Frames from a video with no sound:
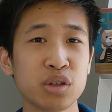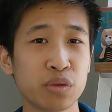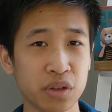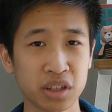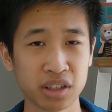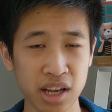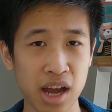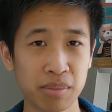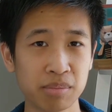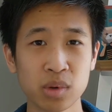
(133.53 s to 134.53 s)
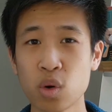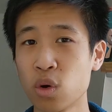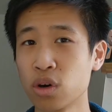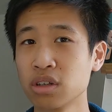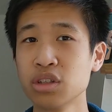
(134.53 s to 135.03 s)
you feel numb
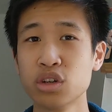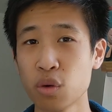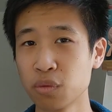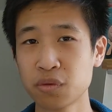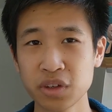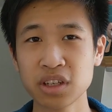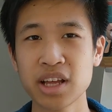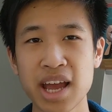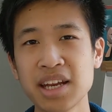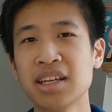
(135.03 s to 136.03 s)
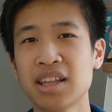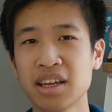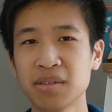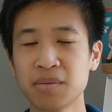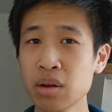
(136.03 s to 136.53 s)
or you don't feel anything.